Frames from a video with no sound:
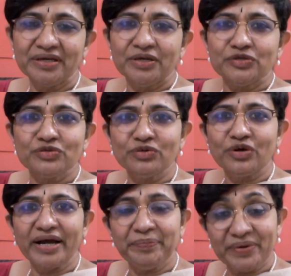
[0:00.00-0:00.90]
So
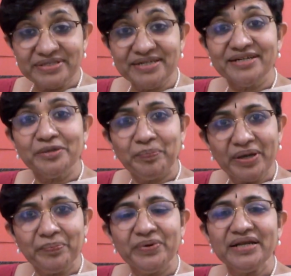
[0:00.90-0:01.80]
I presented a
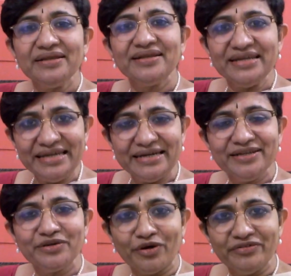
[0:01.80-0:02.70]
paper in an
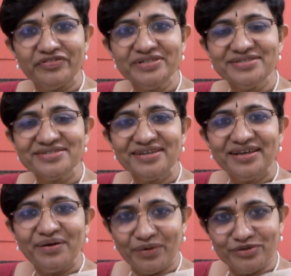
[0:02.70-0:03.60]
ENT conference
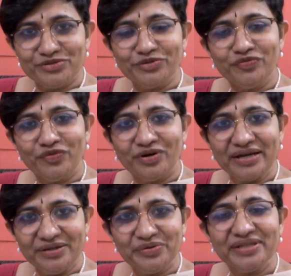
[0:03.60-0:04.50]
also
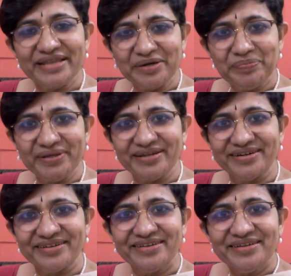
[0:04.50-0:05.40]
during that
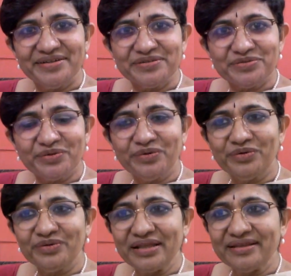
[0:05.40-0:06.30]
period.
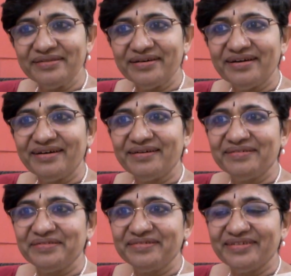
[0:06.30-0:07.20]
So
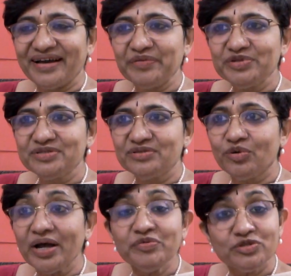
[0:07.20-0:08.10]
though
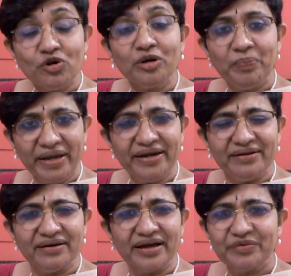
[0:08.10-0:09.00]
I was not
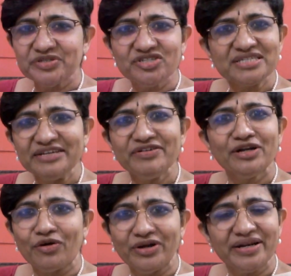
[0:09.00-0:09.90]
paid, I was just given
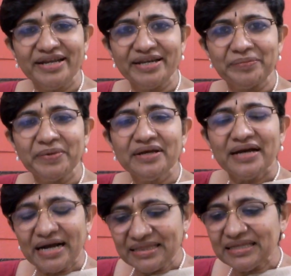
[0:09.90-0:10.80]
an honorarium.
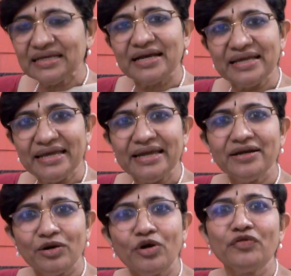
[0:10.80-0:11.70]
I think I gained
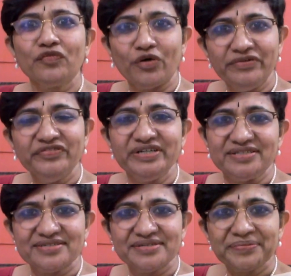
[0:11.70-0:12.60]
a lot of
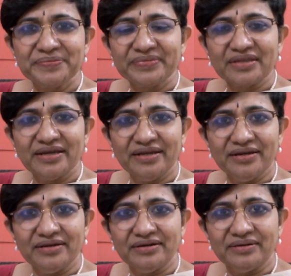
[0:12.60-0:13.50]
confidence
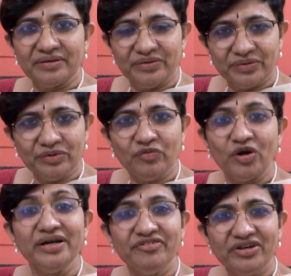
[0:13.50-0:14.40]
in
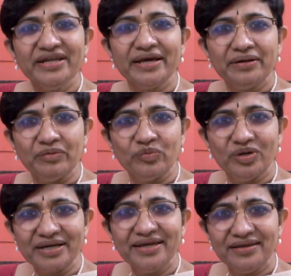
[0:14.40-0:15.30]
volunteering and
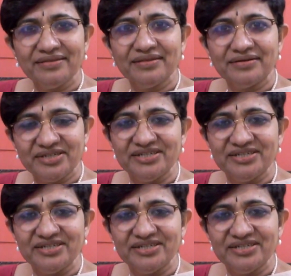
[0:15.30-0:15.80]
working in the tea